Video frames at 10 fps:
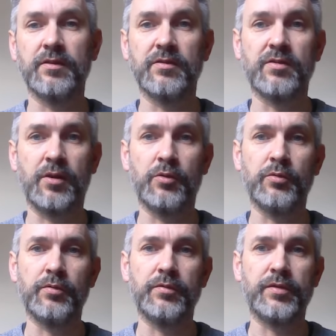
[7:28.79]

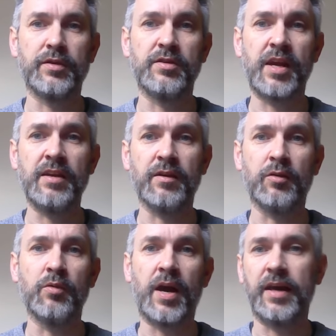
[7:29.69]
So the
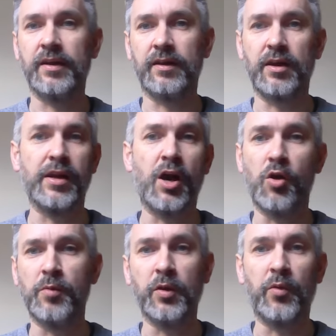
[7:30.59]
TADO had a kind of
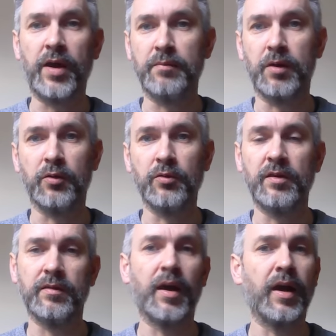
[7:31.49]
home and away mode,
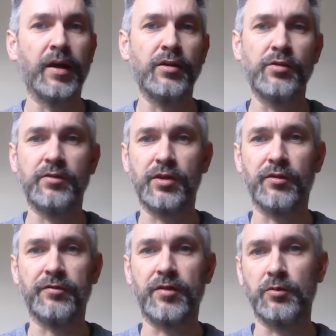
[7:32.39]
and using
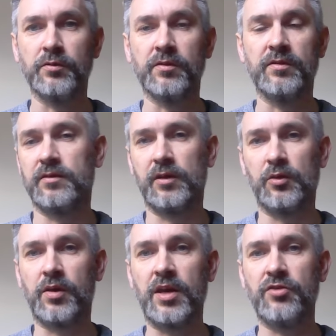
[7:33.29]
your phone's
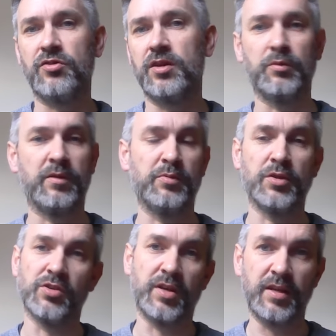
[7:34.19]
location, it would
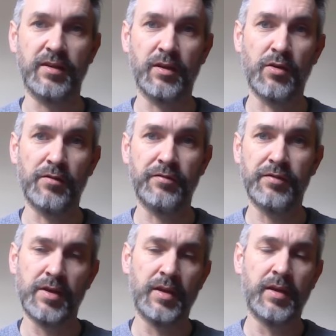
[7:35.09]
switch your heating off.